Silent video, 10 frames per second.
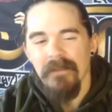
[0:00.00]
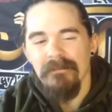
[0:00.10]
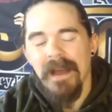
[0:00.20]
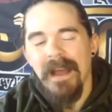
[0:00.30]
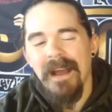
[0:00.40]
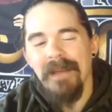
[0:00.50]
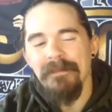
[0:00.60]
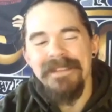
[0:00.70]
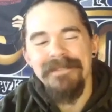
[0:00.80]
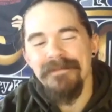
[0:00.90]
my, I
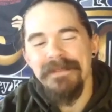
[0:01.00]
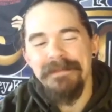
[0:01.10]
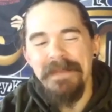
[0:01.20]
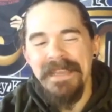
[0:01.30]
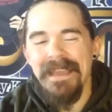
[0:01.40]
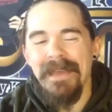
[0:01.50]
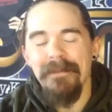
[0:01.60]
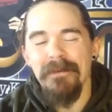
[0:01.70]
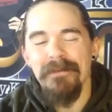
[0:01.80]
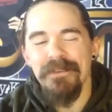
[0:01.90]
mean, being able